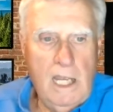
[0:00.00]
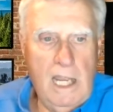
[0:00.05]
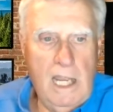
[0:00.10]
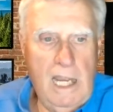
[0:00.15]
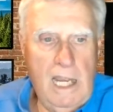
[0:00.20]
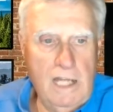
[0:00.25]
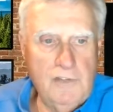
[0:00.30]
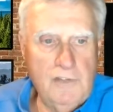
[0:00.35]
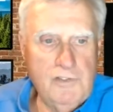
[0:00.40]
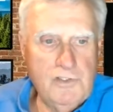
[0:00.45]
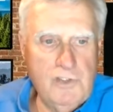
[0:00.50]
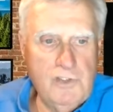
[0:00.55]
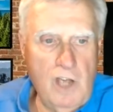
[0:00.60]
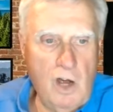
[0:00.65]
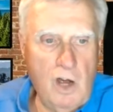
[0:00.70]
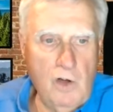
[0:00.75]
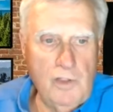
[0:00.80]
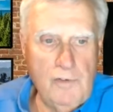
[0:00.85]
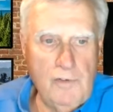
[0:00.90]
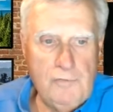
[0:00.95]
And
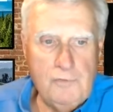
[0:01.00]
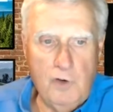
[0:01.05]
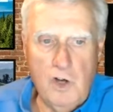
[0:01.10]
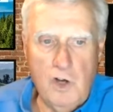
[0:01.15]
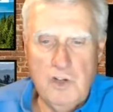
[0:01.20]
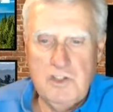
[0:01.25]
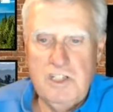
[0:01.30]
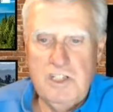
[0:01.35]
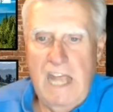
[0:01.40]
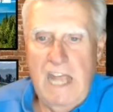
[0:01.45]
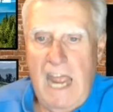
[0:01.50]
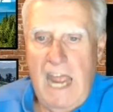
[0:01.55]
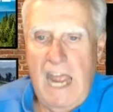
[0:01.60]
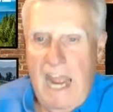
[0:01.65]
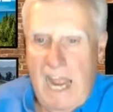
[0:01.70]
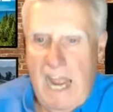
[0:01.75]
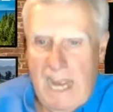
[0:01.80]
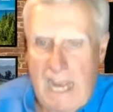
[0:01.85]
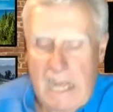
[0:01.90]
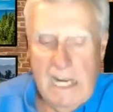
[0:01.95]
so the first
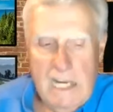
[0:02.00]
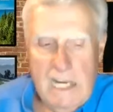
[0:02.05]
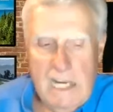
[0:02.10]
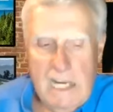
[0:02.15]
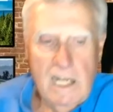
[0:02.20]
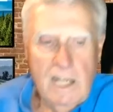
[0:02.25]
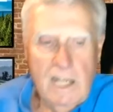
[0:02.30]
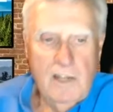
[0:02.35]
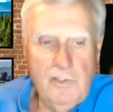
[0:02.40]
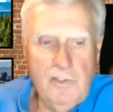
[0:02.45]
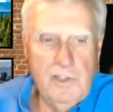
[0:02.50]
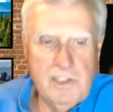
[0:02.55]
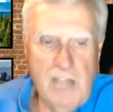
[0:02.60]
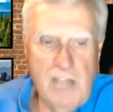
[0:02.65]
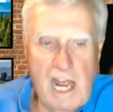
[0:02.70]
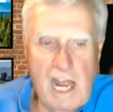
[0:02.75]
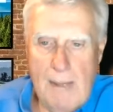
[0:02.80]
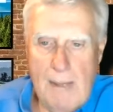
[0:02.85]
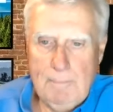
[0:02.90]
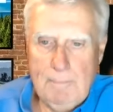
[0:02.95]
day, the
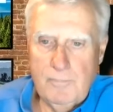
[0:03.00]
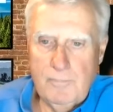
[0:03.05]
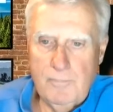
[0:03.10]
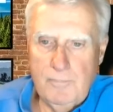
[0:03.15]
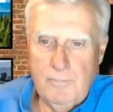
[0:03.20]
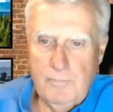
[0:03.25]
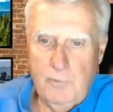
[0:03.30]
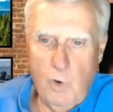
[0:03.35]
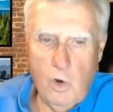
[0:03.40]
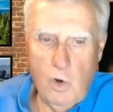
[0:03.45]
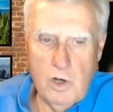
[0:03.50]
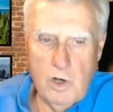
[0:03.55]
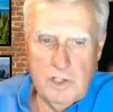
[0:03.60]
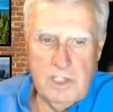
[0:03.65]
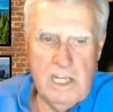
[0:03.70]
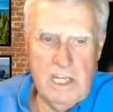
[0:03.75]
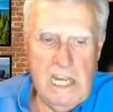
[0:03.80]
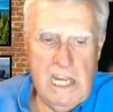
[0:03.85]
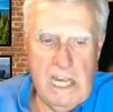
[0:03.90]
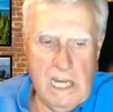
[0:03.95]
top four
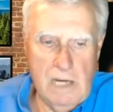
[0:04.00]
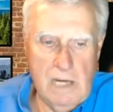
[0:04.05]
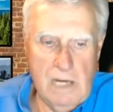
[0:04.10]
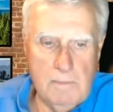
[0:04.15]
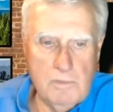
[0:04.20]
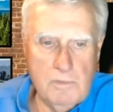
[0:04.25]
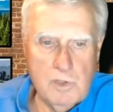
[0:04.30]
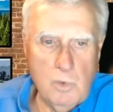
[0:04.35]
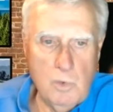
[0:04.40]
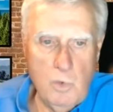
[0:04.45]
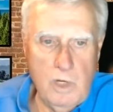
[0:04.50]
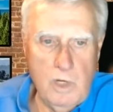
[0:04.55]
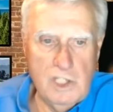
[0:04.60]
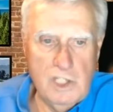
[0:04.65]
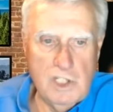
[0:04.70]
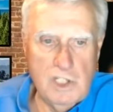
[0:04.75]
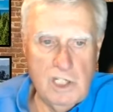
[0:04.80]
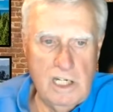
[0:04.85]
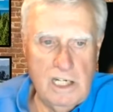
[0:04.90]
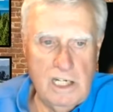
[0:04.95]
teams,
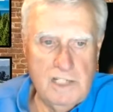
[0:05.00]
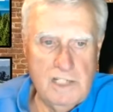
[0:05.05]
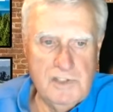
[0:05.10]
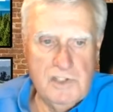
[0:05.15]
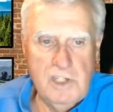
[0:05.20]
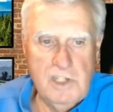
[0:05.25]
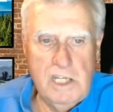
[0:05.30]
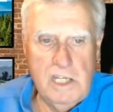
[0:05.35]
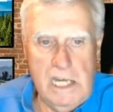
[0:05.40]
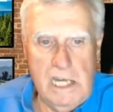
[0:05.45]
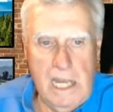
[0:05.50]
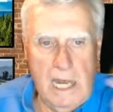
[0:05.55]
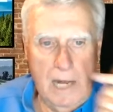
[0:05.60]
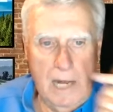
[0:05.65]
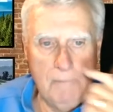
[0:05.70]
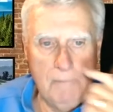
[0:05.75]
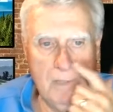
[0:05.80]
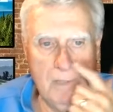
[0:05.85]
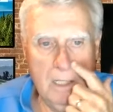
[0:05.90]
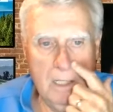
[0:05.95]
which is
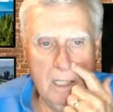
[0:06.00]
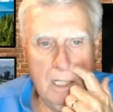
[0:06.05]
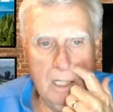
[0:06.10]
the